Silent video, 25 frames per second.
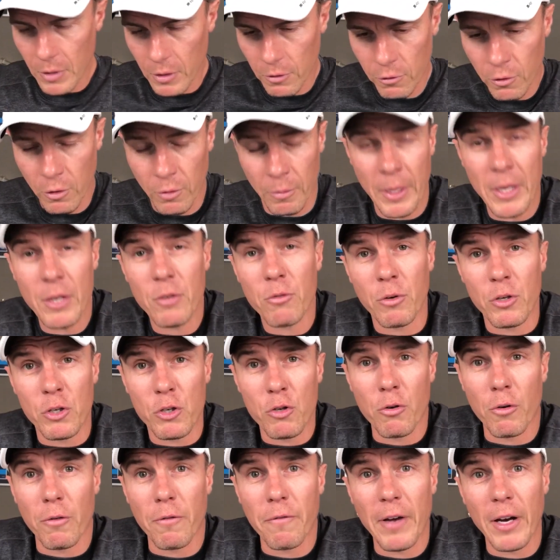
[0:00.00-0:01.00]

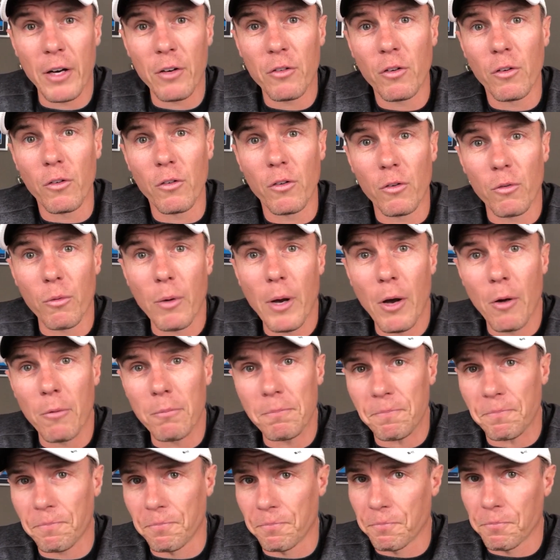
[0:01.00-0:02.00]
Azure Functions as
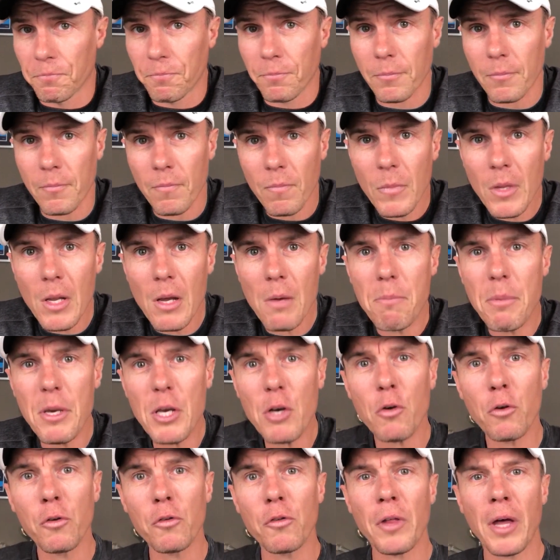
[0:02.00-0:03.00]
well,
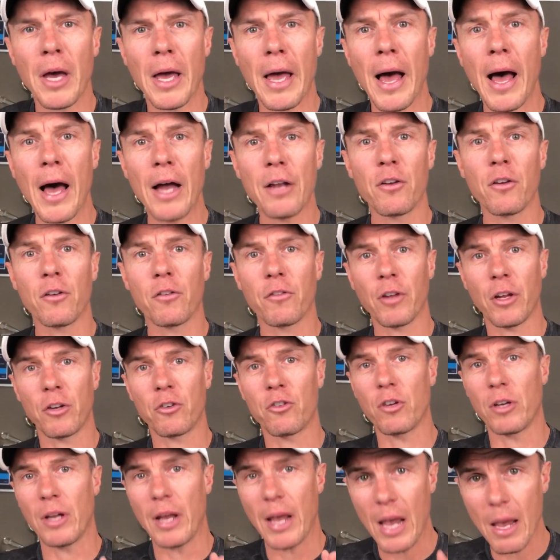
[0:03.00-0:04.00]
because they are just
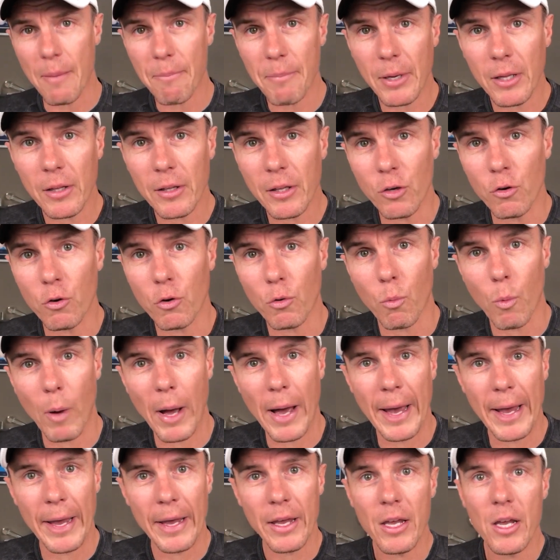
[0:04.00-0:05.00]
such an epically good
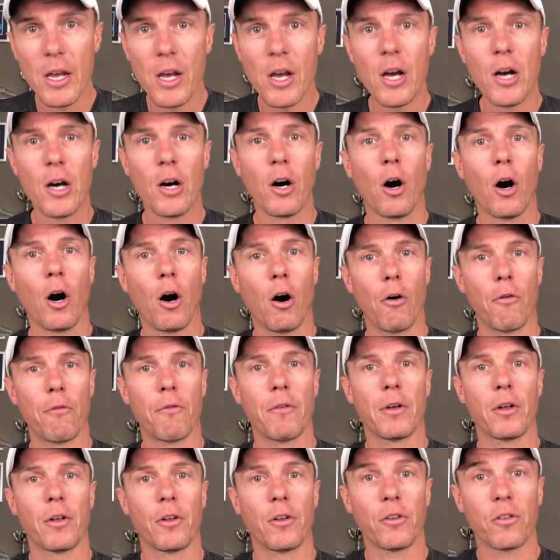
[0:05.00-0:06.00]
way
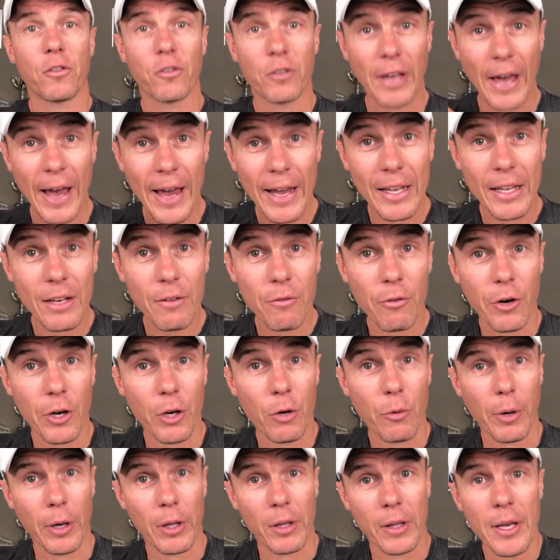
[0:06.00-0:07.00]
of scaling very
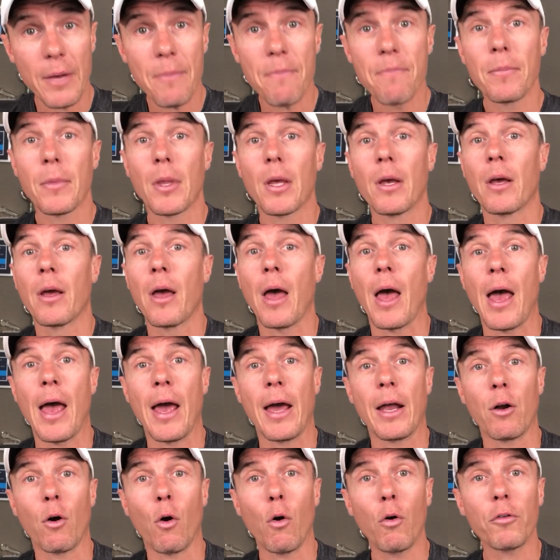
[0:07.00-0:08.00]
quickly
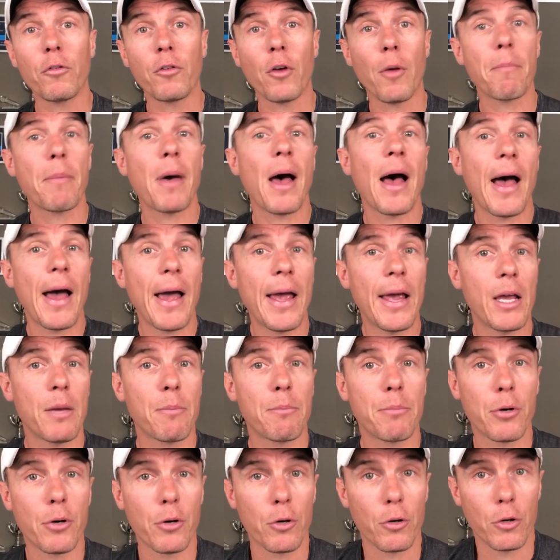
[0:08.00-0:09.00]
and also paying
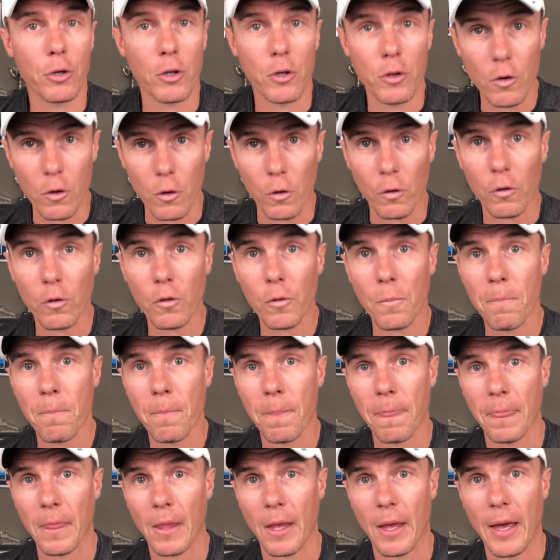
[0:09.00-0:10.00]
per use.
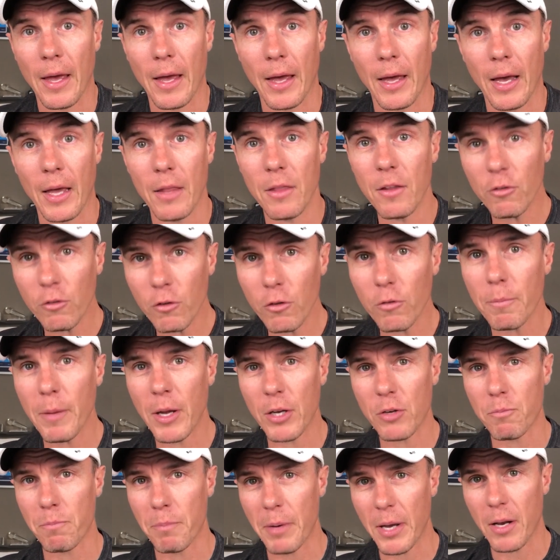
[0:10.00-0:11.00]
And this is
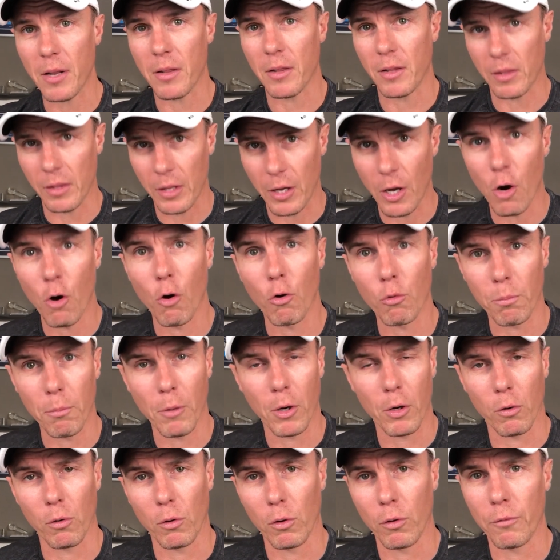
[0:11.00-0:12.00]
much better than the old
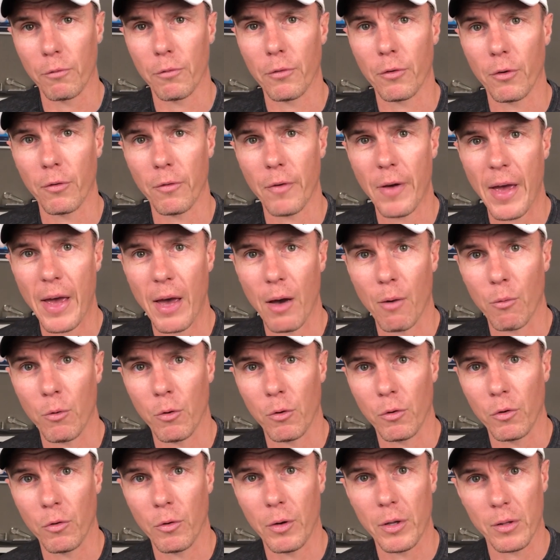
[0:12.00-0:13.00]
model of how we
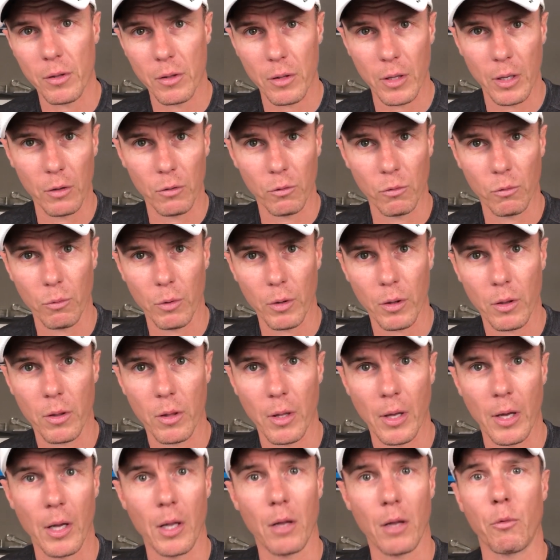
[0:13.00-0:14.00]
were doing things with
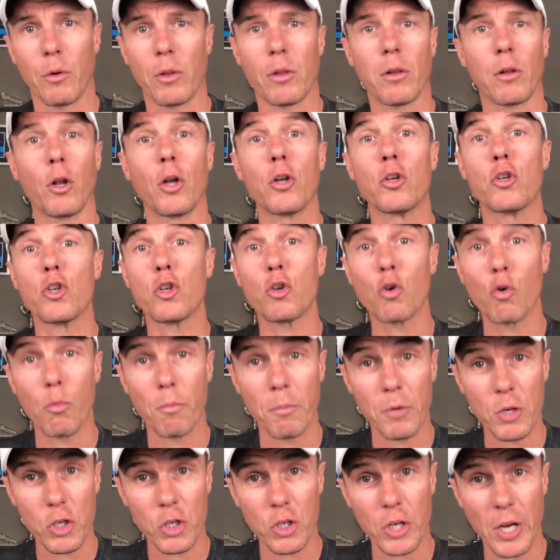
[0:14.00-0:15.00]
logical
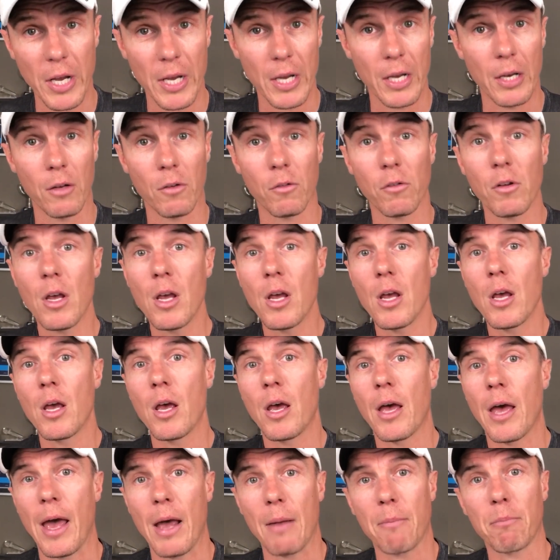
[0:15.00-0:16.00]
machines
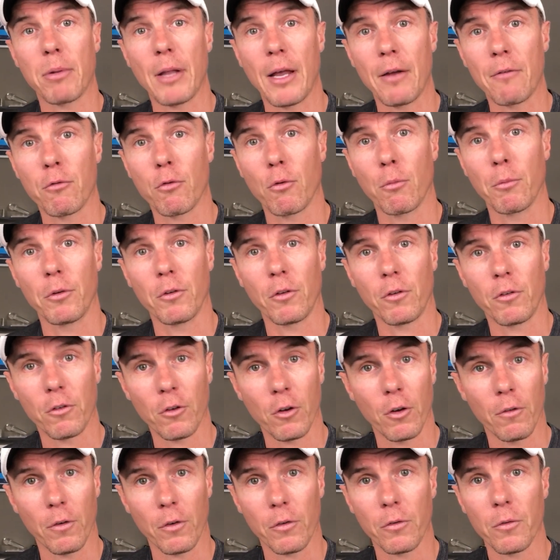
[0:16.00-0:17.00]
and platform as a
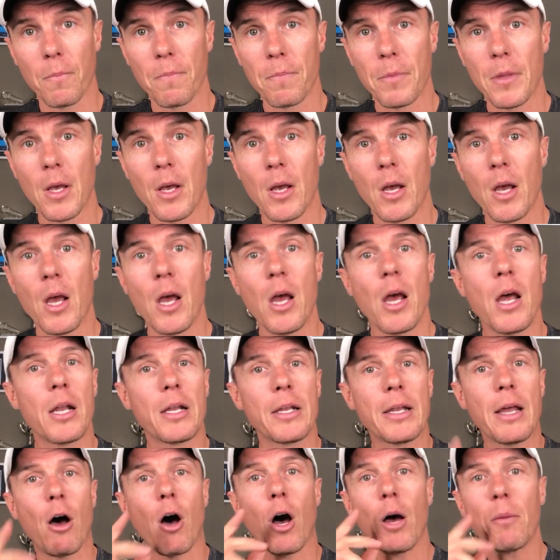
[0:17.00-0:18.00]
service.
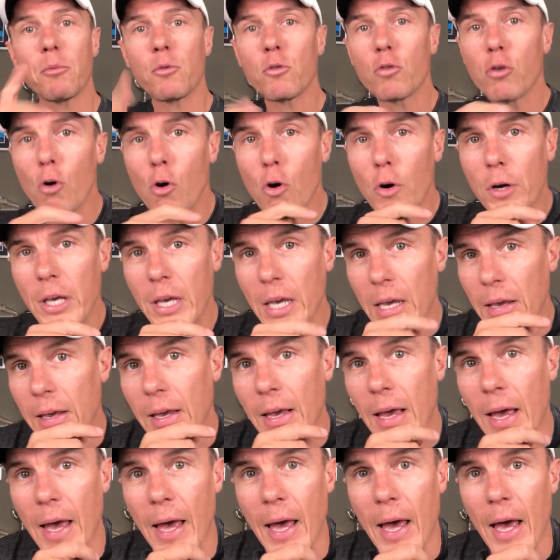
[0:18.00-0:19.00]
Now, I'm
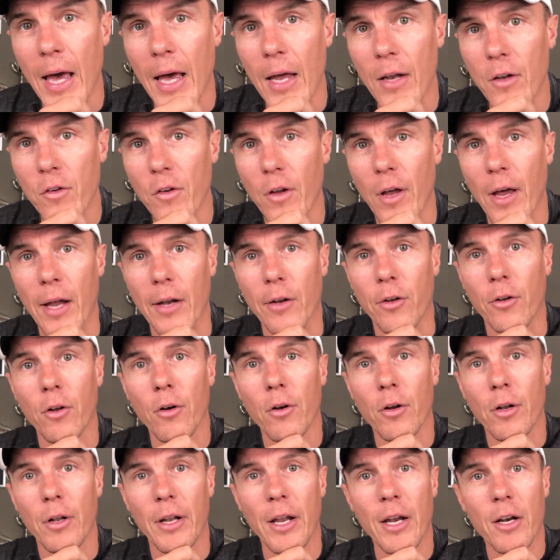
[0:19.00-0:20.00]
talking at
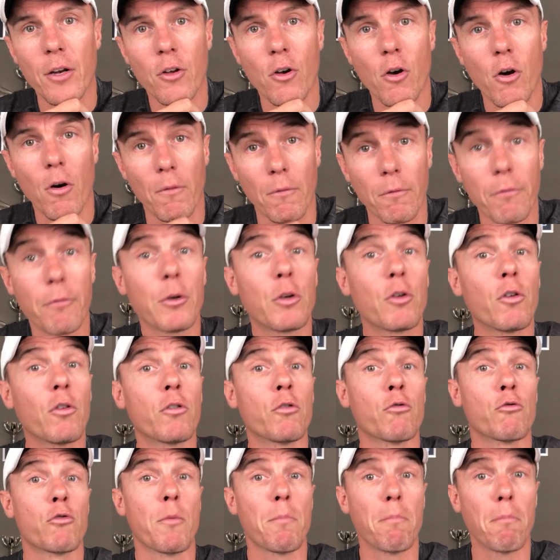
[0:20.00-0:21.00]
.NET Conf, which is
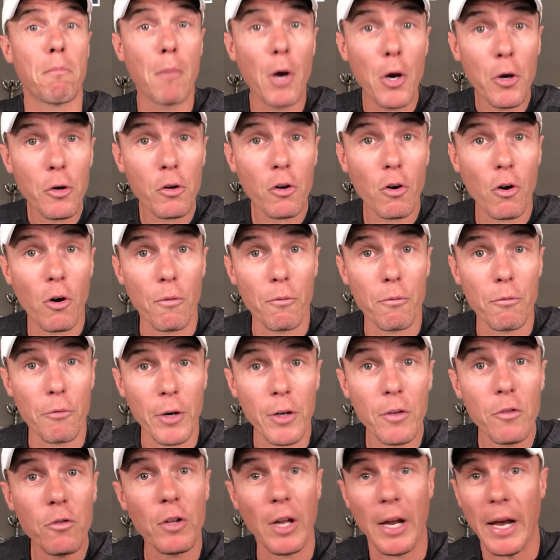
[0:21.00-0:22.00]
a remote
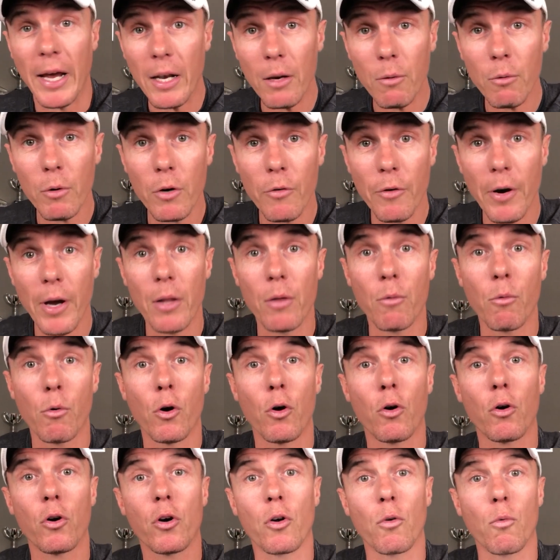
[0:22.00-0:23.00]
conference that anyone around the
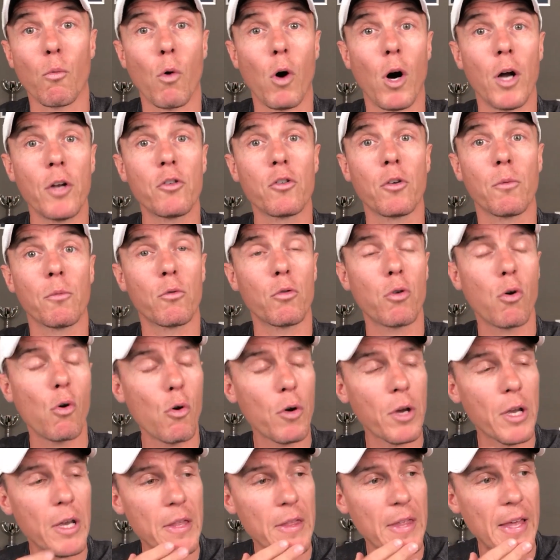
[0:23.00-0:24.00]
world can watch. I'm
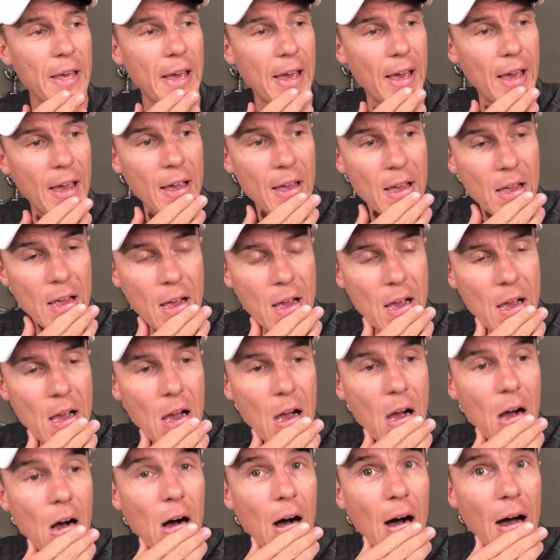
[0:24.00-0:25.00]
talking there,
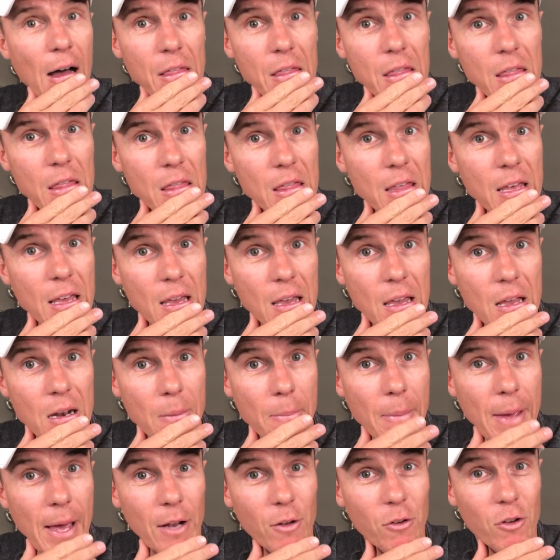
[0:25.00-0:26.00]
I think, in
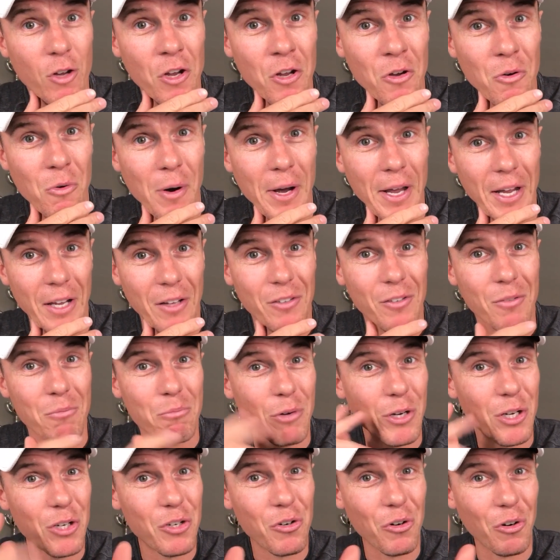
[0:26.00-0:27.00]
about 2 weeks.
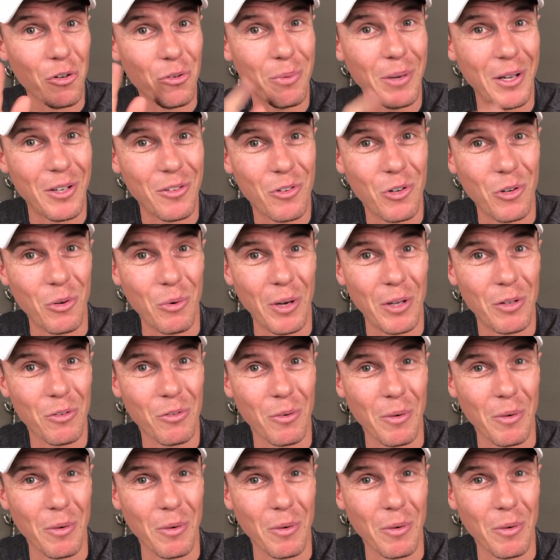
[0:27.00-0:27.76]
Pretty sure it's about 2 weeks